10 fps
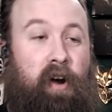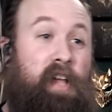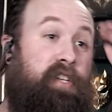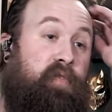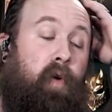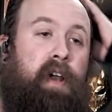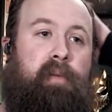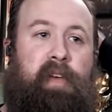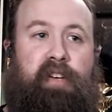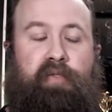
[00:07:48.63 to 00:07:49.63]
And it's funny
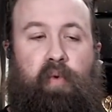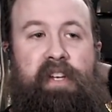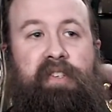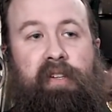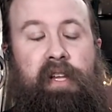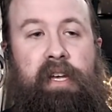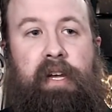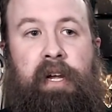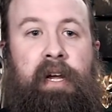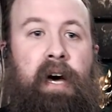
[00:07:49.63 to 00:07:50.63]
because recently
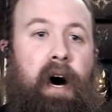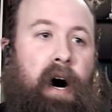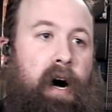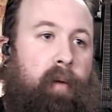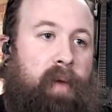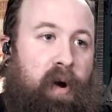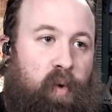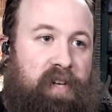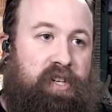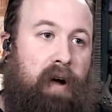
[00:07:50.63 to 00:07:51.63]
I
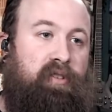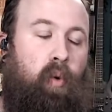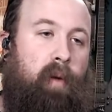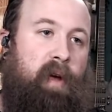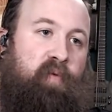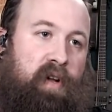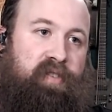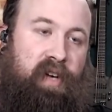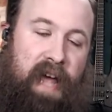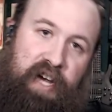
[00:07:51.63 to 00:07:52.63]
reached out to one of my friends
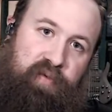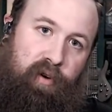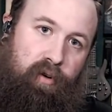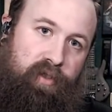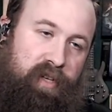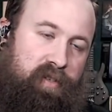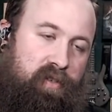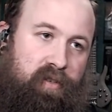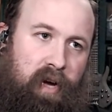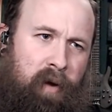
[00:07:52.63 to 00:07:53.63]
in Nashville
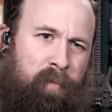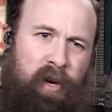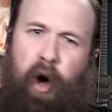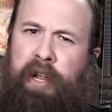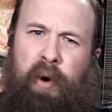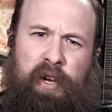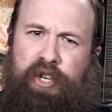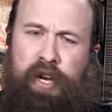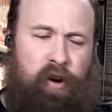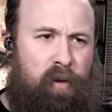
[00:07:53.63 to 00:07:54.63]
that's an audio
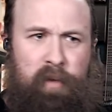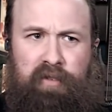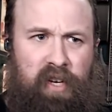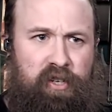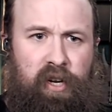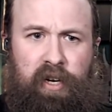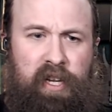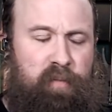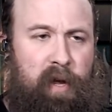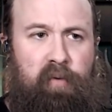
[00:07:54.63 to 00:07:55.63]
engineer and a musician, and
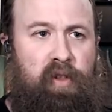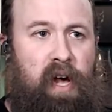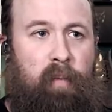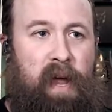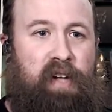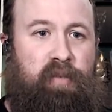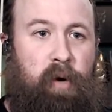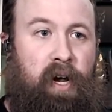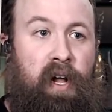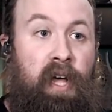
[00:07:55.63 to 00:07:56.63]
he's played with a lot of bands,
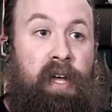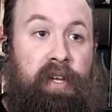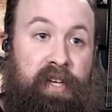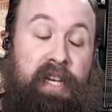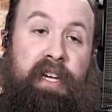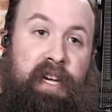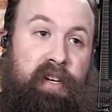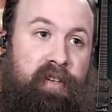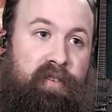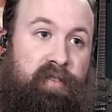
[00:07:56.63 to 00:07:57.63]
but
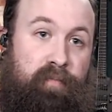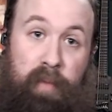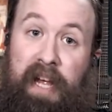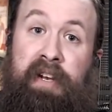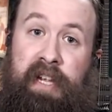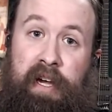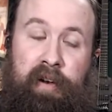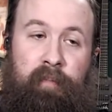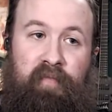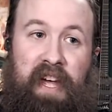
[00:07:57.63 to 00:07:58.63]
he is
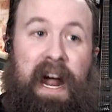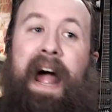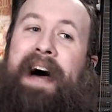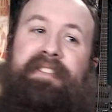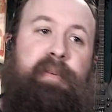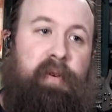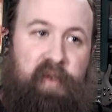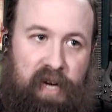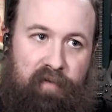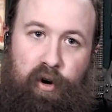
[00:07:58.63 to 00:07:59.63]
Indian. And I asked him if
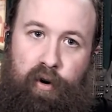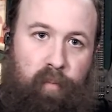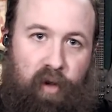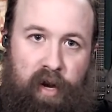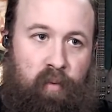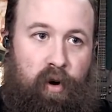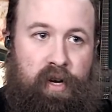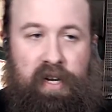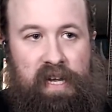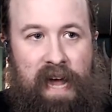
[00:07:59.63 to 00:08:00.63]
he'd ever heard of Bloodywood,
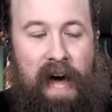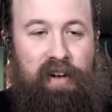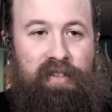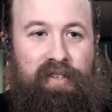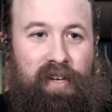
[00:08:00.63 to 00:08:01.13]
and he hadn't.